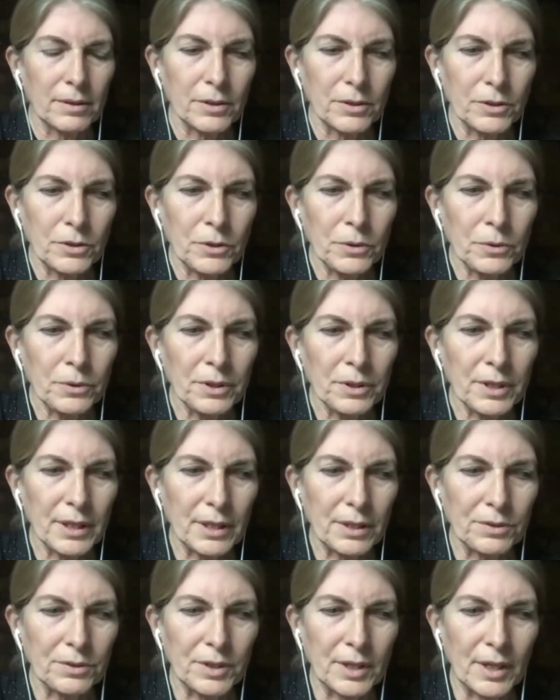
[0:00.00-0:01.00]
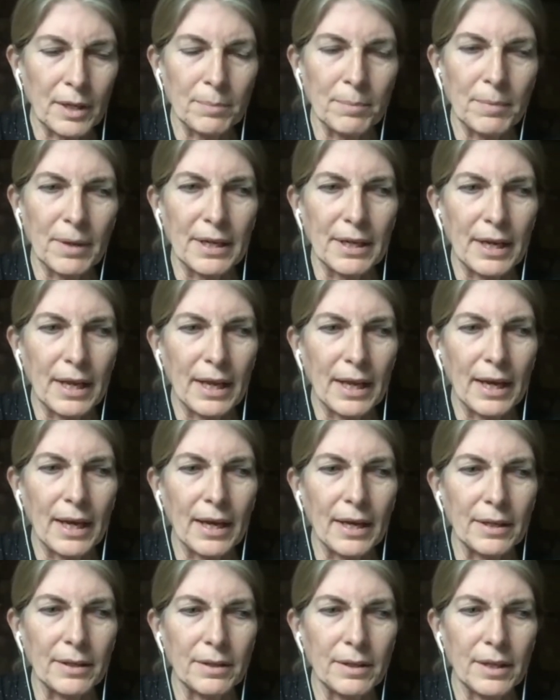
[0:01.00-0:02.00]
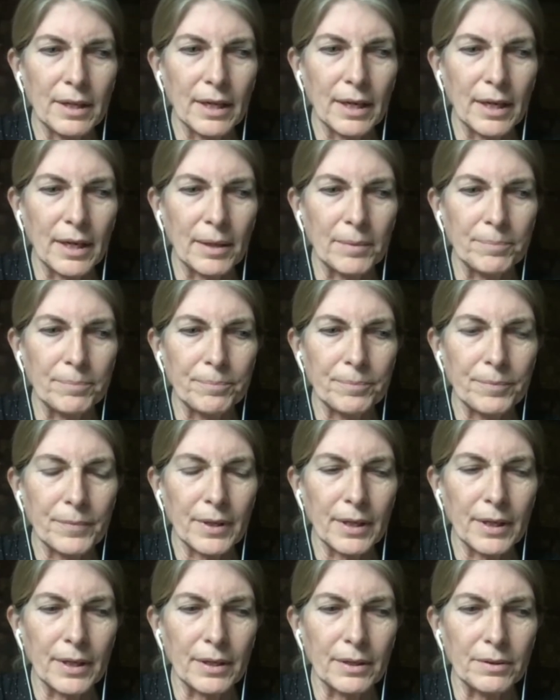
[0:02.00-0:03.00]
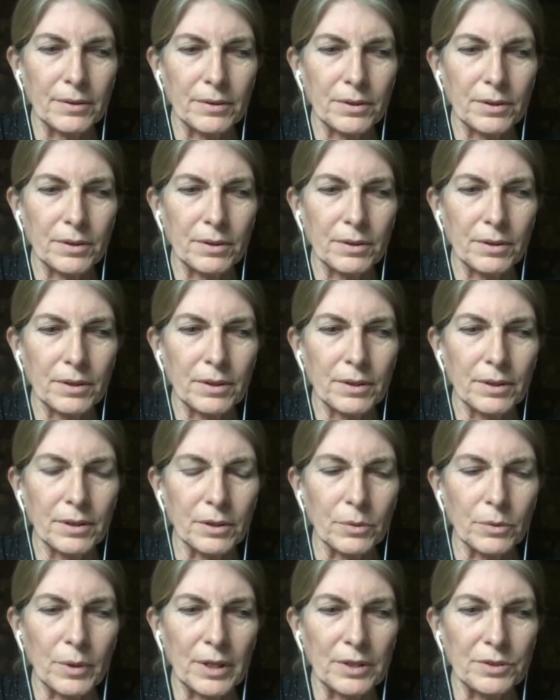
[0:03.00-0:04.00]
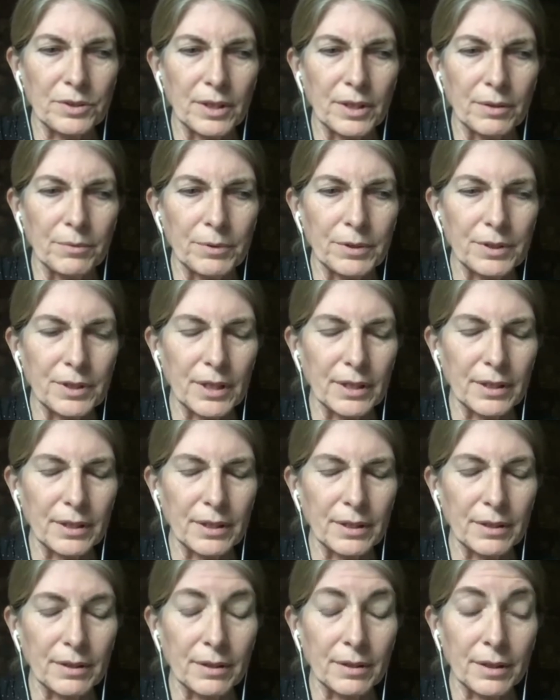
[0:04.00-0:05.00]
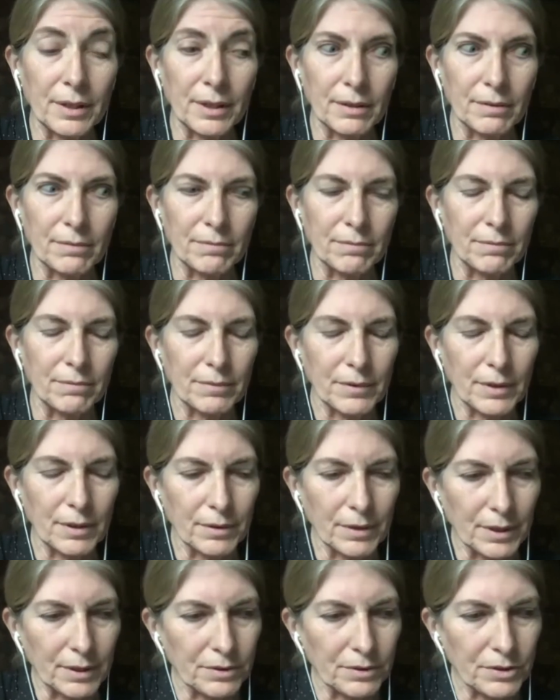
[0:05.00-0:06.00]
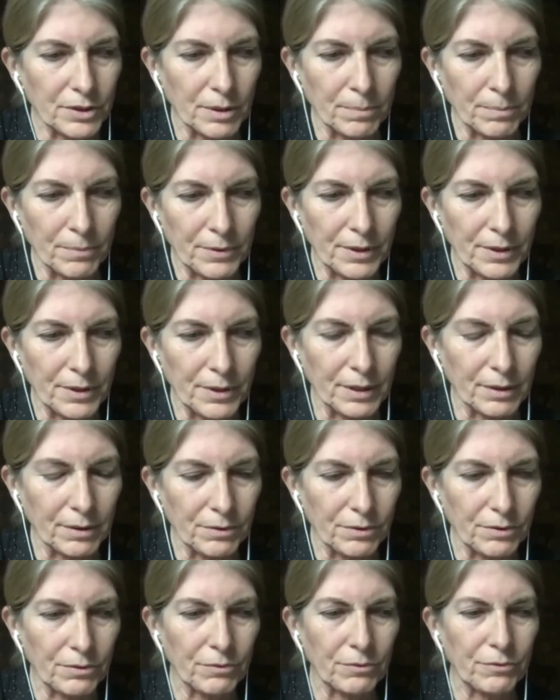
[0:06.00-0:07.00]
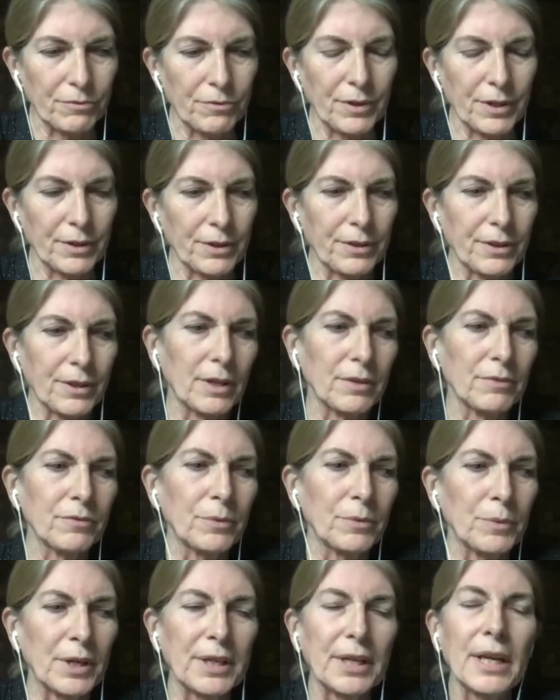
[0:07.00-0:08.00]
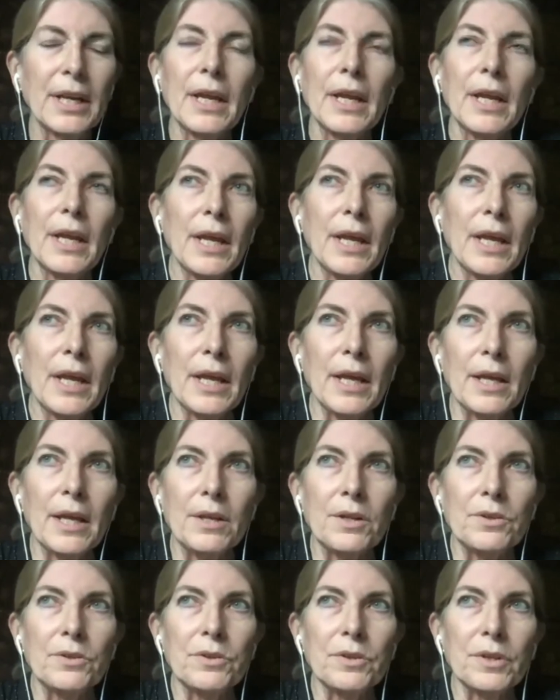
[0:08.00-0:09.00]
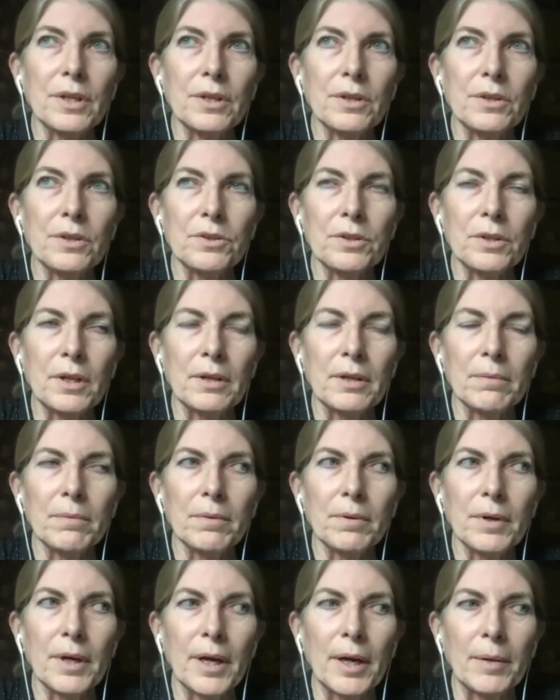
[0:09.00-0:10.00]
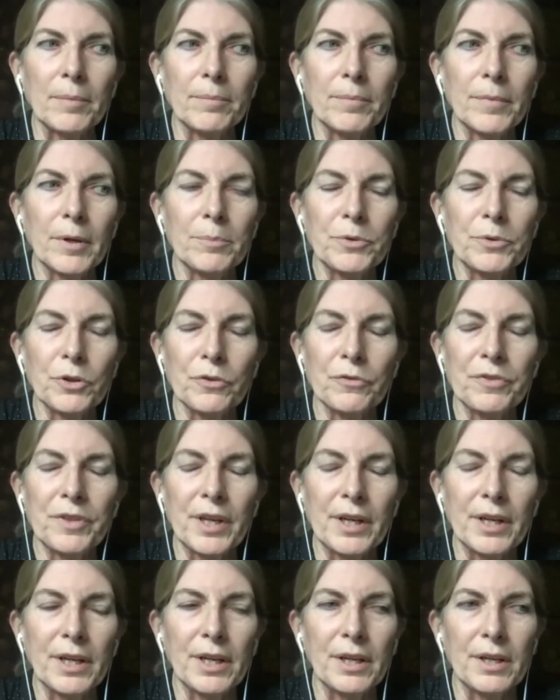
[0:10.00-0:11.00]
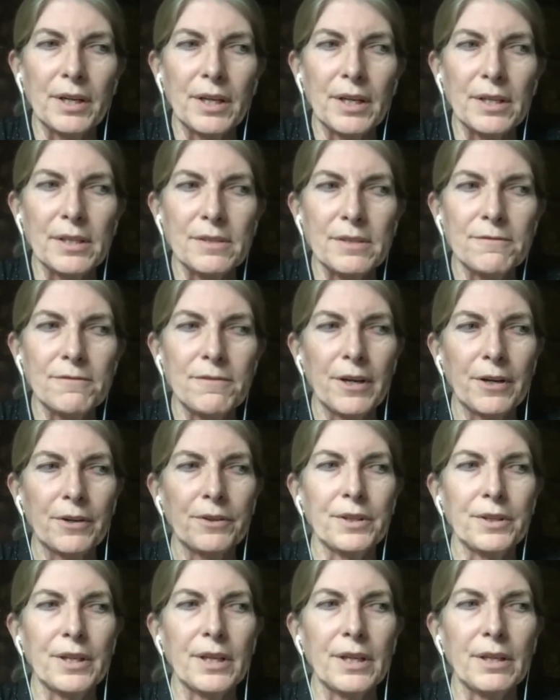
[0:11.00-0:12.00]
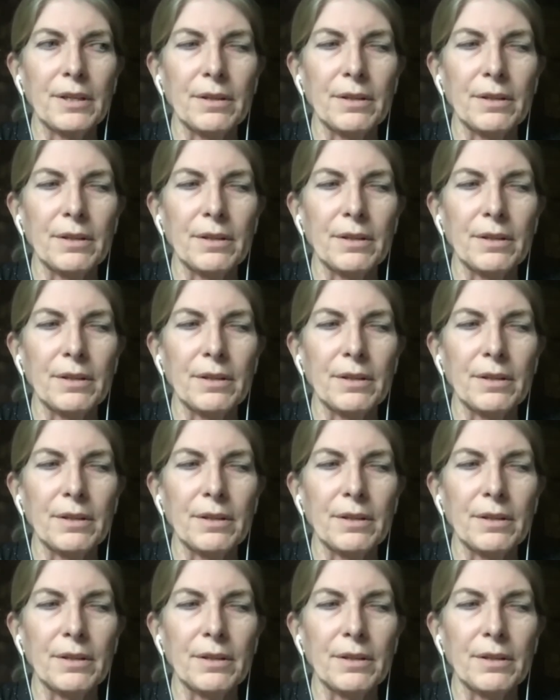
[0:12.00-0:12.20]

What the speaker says: two things that I might add to the question, which I, again, like Jim, think very thoughtful one, is just to observe that it is very